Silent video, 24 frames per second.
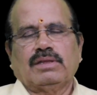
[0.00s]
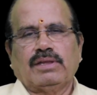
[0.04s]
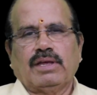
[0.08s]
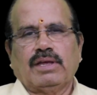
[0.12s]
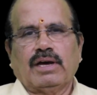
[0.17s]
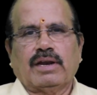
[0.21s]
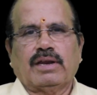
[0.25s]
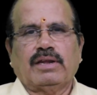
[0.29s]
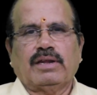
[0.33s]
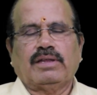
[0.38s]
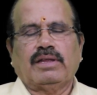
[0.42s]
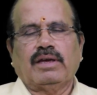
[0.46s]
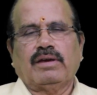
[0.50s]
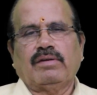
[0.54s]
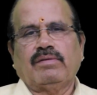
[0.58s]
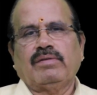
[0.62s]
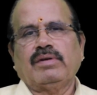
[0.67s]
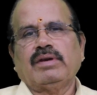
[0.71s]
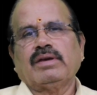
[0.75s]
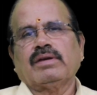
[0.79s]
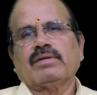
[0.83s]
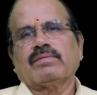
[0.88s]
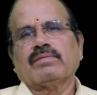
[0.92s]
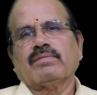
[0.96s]
Dhari
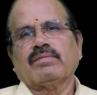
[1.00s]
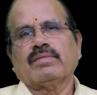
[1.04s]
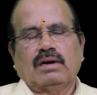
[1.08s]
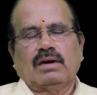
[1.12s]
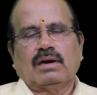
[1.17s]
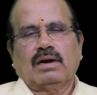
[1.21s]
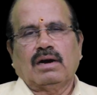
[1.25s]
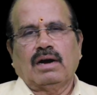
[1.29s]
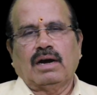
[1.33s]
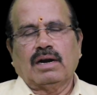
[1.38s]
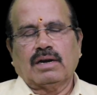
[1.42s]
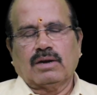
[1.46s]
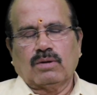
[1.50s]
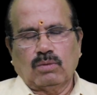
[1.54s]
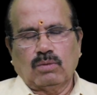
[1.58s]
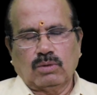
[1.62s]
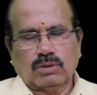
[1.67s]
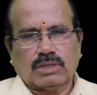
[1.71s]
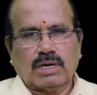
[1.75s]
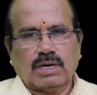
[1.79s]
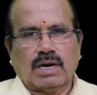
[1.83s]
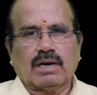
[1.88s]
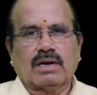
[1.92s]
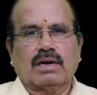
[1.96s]
Devi at
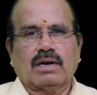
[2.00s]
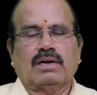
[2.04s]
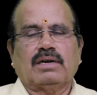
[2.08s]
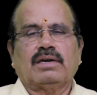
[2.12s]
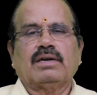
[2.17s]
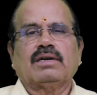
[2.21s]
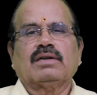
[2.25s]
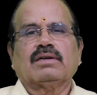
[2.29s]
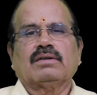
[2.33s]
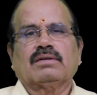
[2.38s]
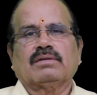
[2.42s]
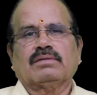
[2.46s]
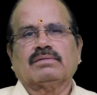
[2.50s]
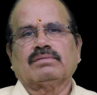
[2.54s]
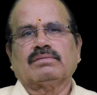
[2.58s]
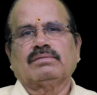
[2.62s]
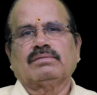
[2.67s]
Uttarakhand,